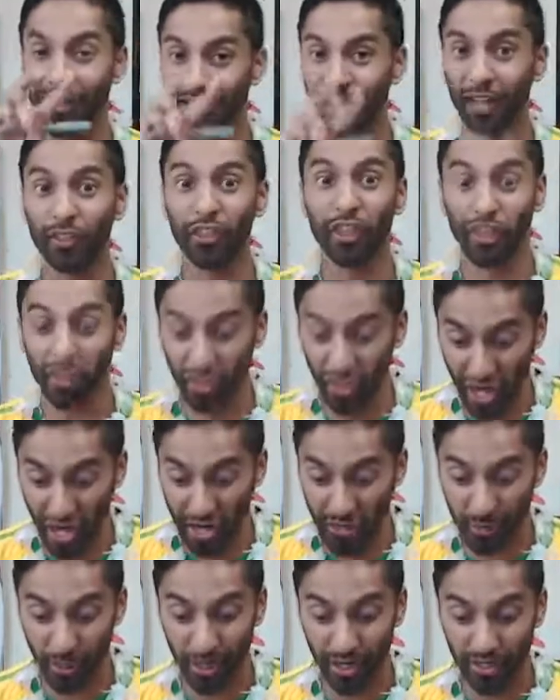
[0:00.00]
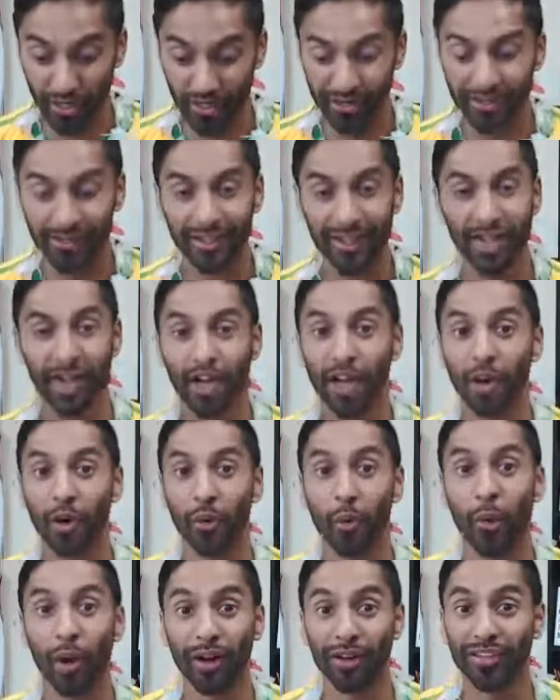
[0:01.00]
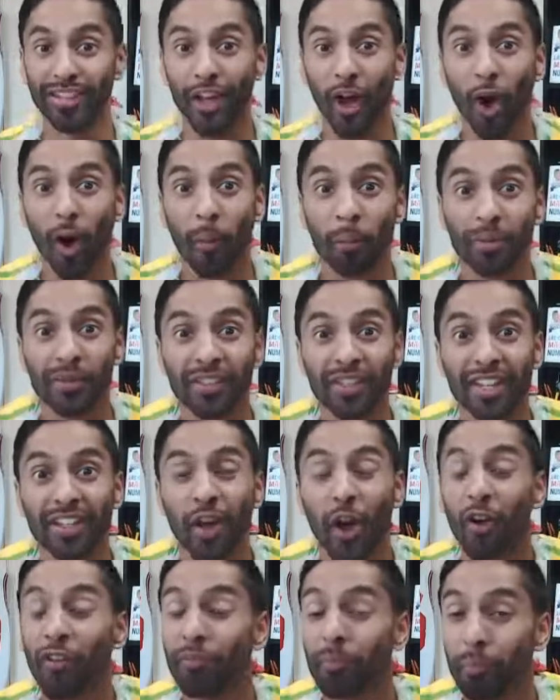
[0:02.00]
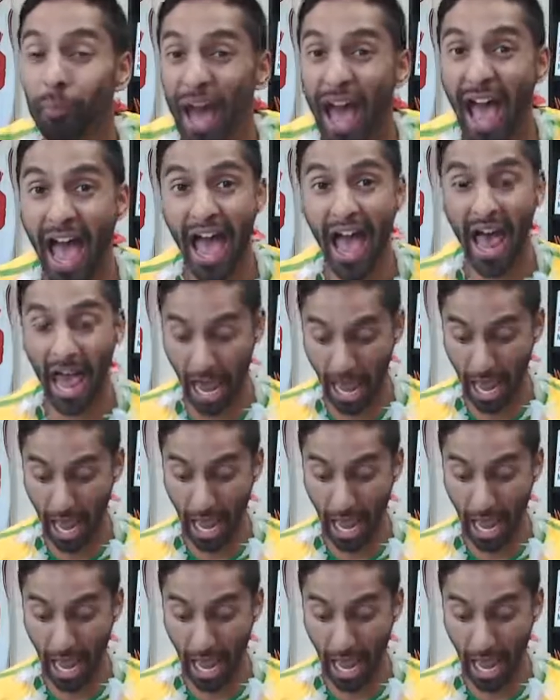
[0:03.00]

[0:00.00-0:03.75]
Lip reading: Now the third word is, what's the opposite of bad?